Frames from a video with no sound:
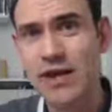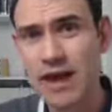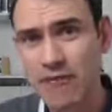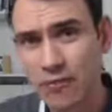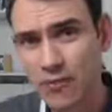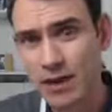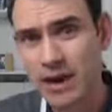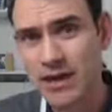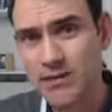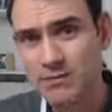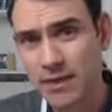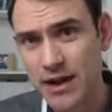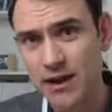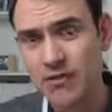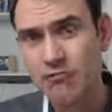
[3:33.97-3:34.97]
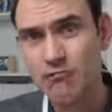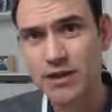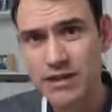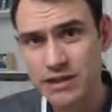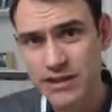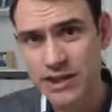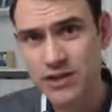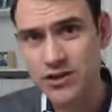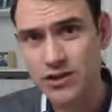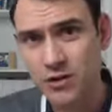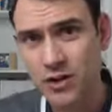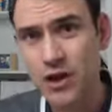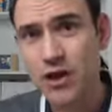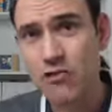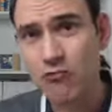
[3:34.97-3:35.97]
get replies back,
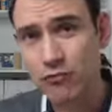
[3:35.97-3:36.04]
reschedule,